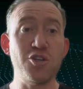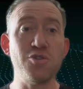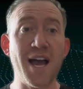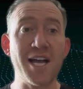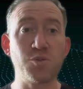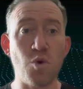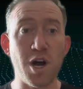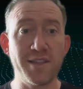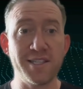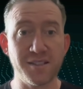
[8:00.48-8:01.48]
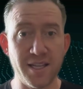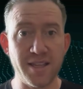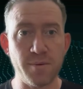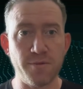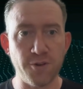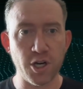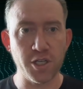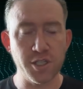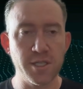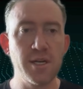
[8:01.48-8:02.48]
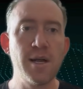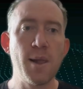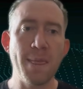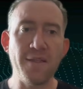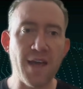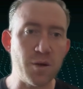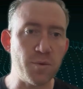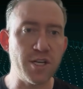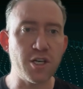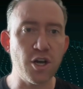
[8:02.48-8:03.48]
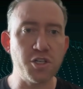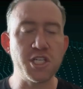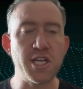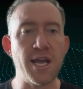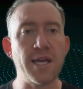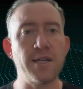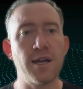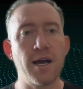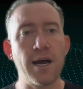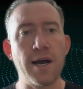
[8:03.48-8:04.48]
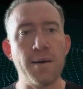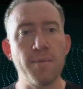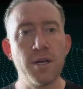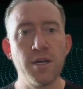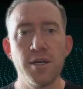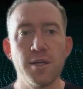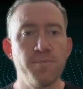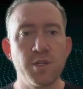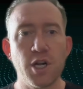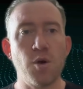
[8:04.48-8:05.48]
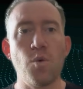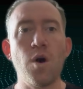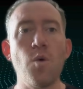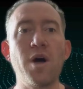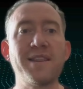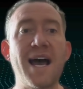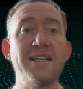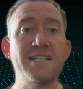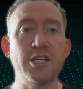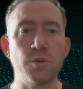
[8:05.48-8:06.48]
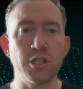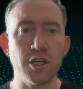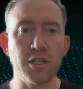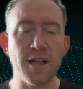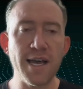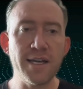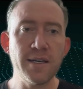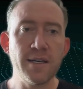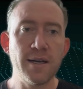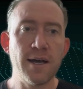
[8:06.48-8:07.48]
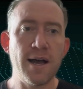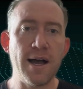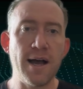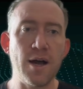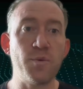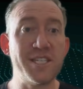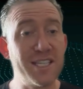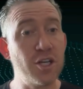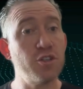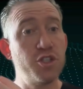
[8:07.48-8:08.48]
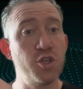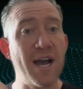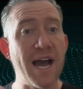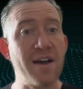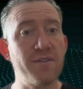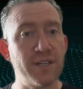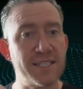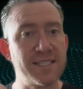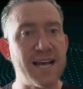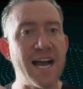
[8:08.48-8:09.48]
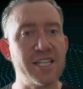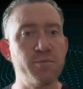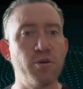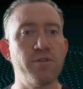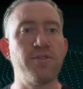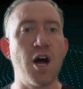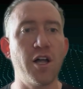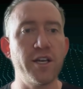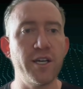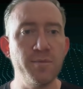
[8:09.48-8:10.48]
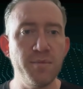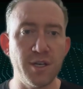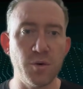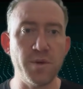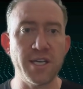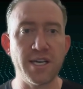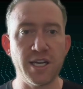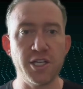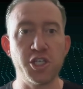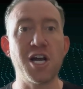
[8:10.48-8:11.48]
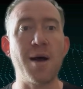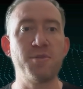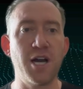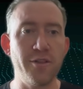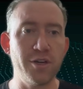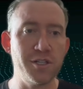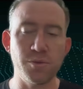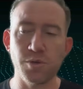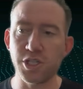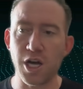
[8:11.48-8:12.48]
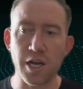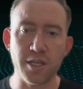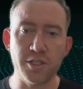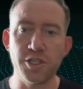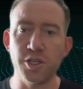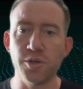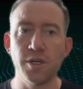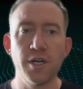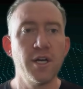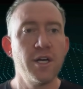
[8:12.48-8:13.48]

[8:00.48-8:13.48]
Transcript: you guys want this lithium first? And then we negotiate, um, you know, what, what that deal would look like. Uh, we still do have a sizable volume that we can shop to others, and we're talking to